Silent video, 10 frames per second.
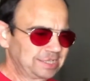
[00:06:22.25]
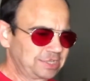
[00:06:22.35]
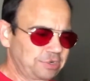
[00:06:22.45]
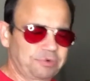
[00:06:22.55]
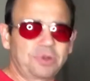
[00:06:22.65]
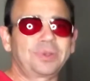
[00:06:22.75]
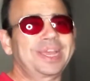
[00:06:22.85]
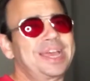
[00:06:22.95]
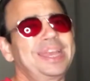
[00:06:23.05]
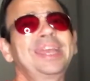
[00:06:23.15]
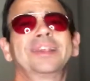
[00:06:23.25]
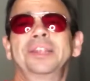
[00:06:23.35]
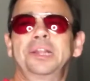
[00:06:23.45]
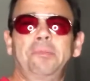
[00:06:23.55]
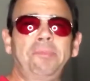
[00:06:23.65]
Corona got hit a
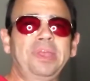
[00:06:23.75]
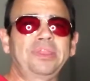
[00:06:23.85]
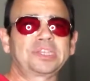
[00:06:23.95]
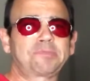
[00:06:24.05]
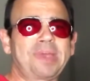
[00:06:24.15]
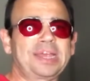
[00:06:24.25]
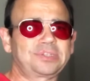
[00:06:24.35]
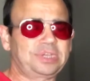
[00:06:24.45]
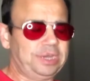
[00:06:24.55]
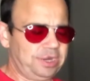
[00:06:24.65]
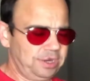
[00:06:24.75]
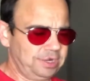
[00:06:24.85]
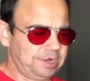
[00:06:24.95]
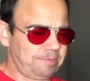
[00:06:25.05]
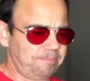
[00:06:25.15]
little bit this past year,
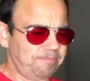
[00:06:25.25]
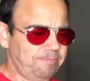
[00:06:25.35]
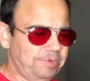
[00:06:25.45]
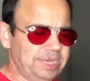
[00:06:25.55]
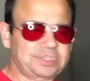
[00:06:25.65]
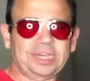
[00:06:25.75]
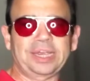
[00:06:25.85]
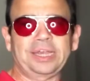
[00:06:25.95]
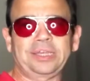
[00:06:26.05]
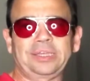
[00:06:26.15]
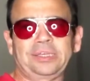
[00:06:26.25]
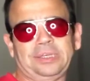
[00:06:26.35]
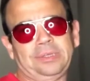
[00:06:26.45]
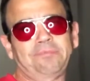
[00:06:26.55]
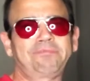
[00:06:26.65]
and I'm guessing I
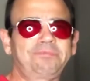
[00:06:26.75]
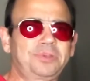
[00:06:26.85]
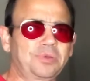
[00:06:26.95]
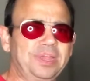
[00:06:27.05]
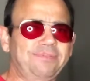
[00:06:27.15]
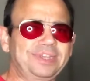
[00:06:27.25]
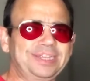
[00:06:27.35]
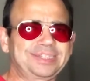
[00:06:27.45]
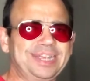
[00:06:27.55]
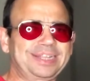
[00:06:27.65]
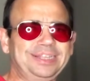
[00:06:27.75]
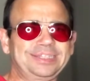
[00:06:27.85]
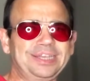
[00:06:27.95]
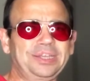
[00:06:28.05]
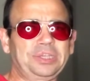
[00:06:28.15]
don't have to exactly
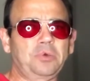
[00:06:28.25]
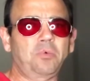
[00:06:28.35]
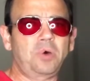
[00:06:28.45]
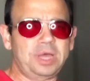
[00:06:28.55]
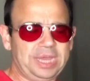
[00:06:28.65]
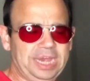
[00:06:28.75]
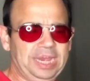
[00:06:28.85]
tell you why.